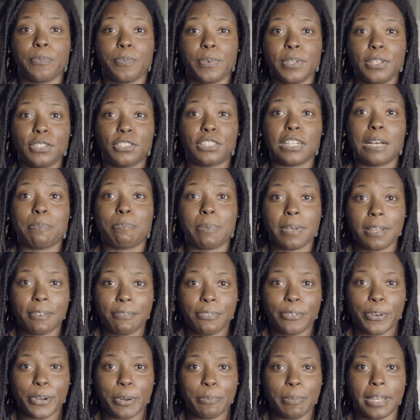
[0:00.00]
will you jump in
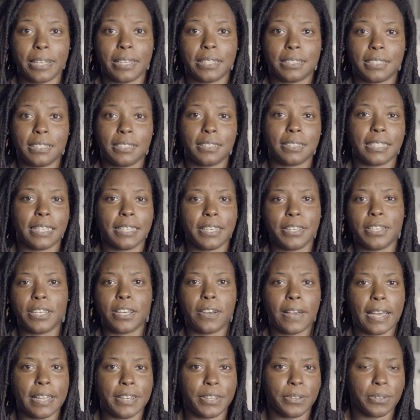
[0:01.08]
for me? And she's like, you know,
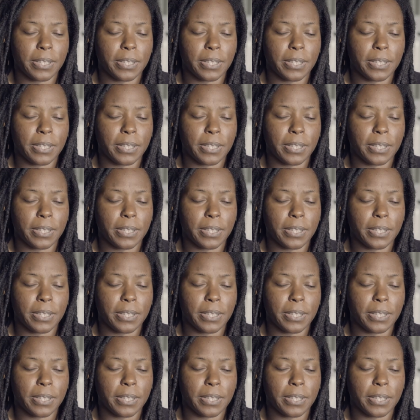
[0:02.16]
I do